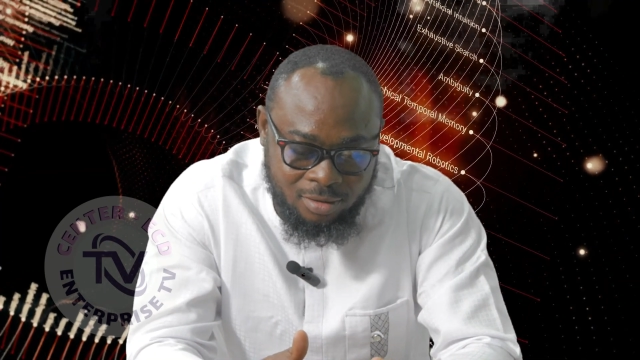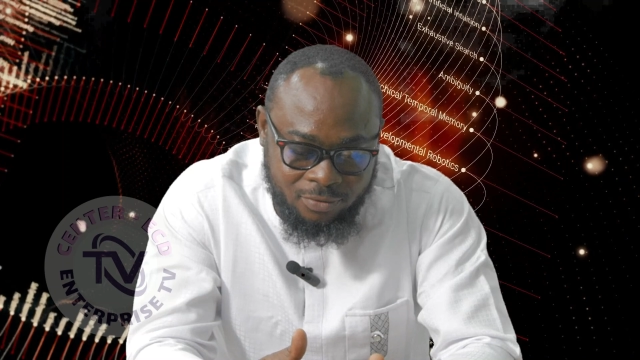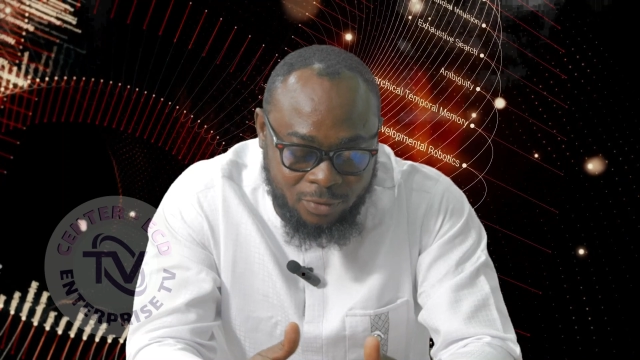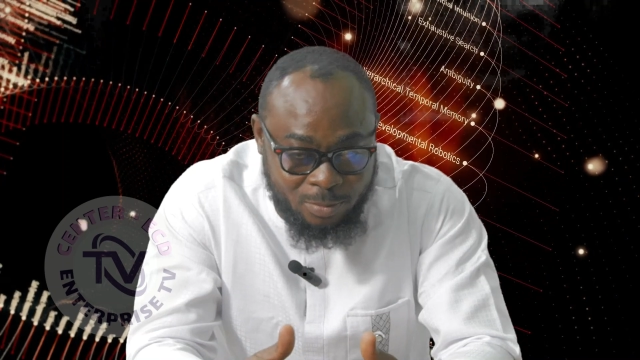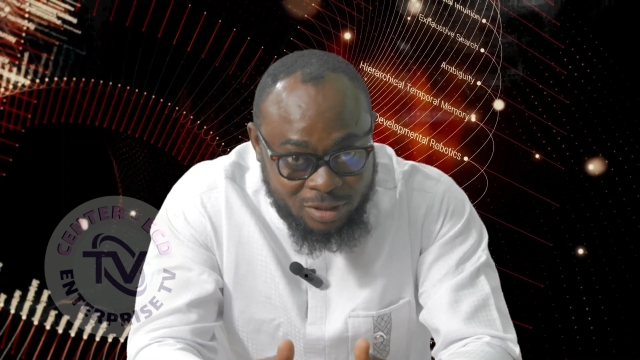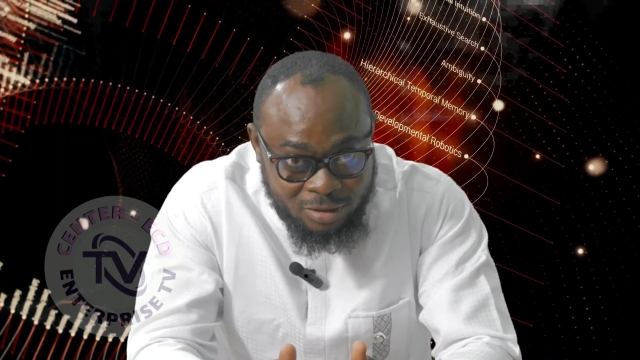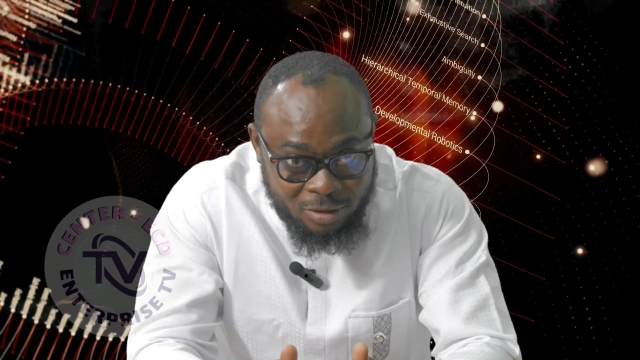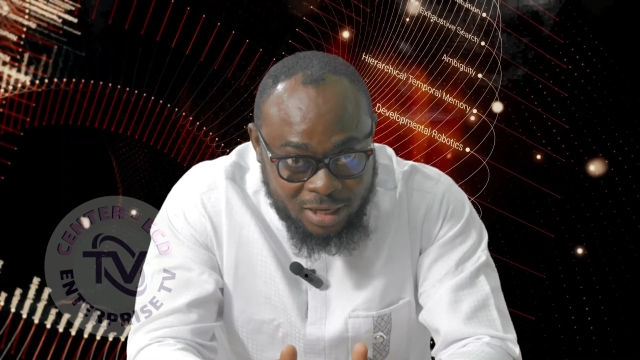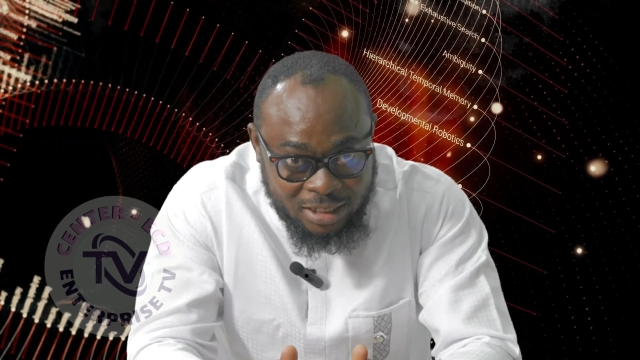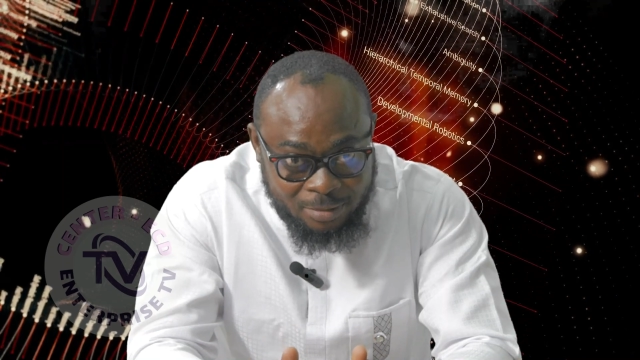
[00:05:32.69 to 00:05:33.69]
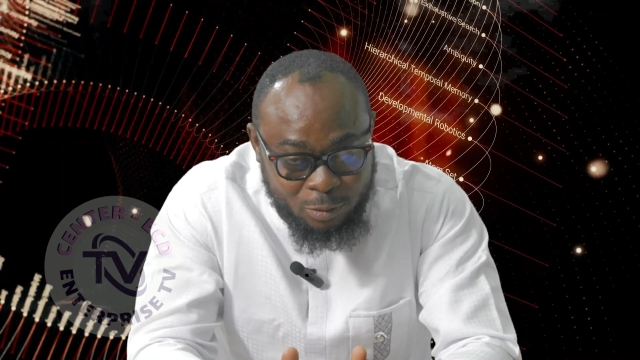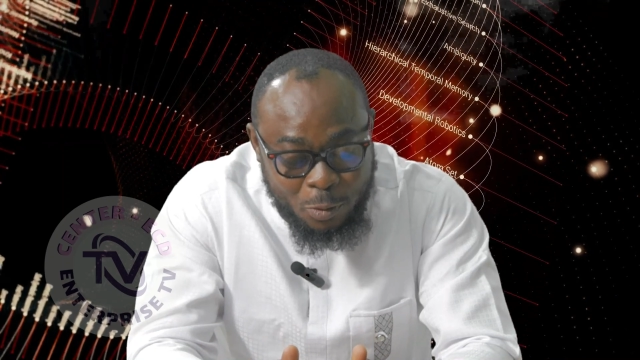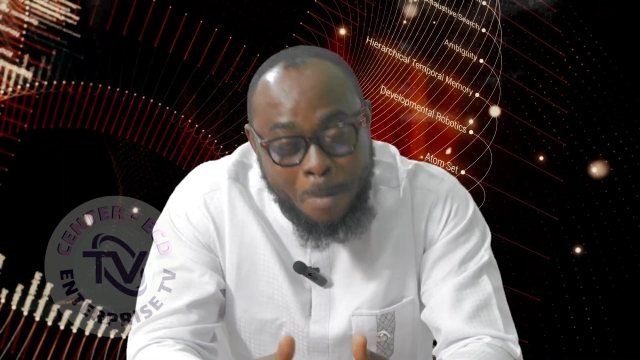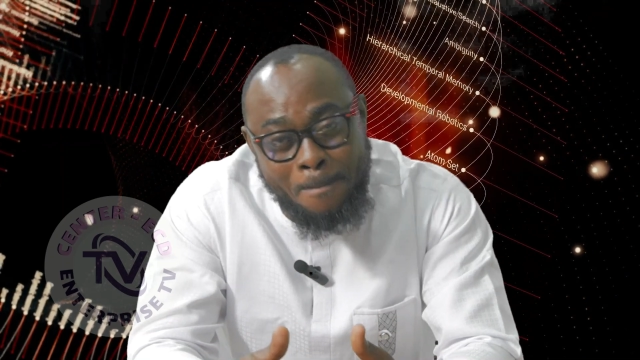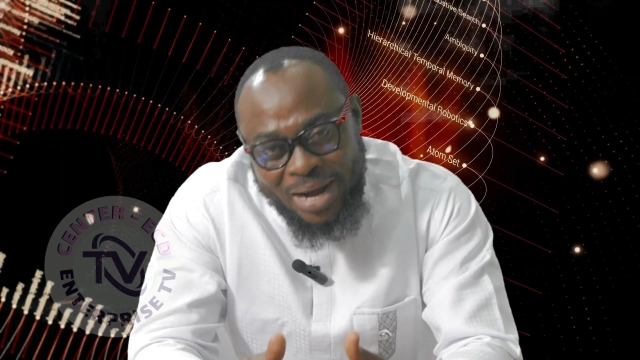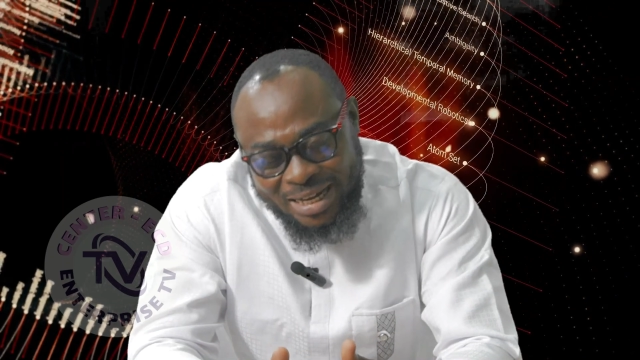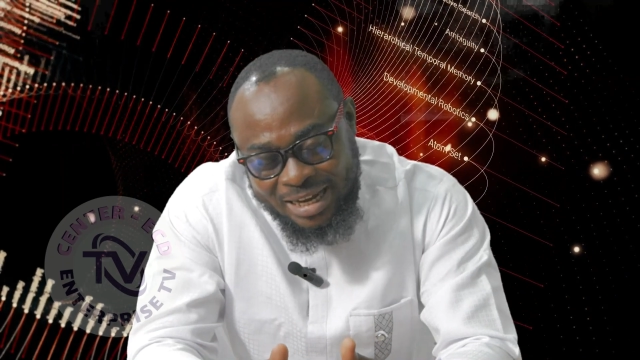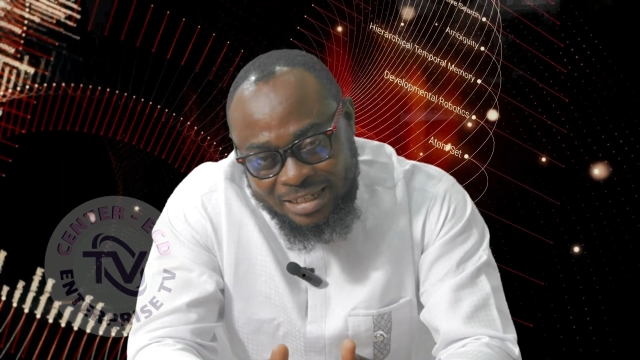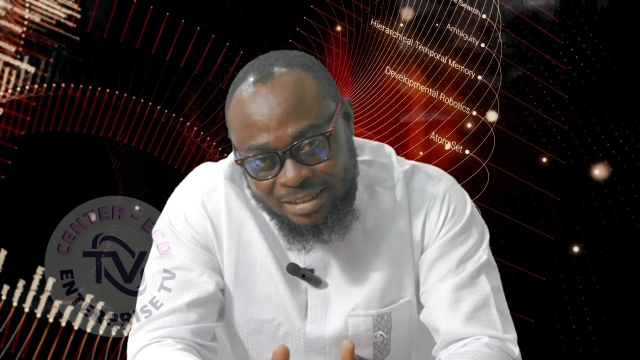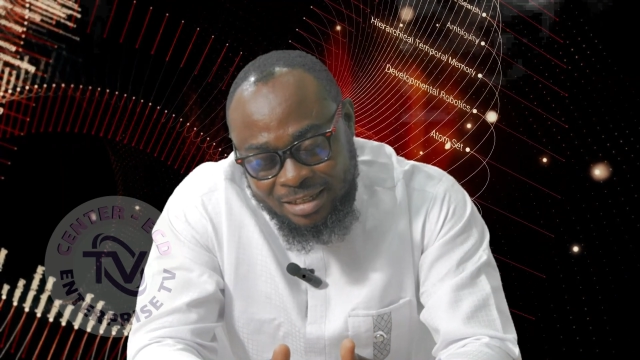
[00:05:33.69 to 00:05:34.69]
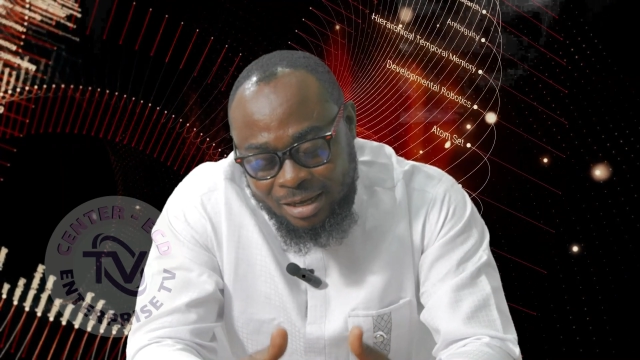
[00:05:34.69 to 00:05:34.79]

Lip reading: from the other name to back-end.